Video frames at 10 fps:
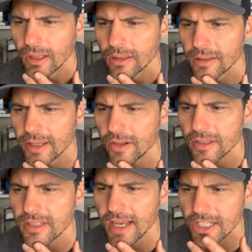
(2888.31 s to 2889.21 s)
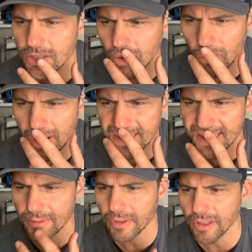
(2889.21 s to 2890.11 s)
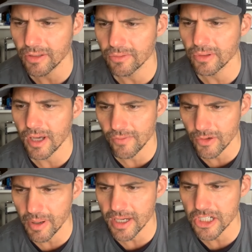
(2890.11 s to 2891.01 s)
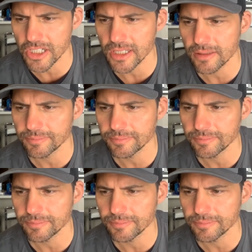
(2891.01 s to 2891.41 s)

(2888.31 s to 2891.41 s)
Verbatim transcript: There, the statue awaits them, covered by a sheet.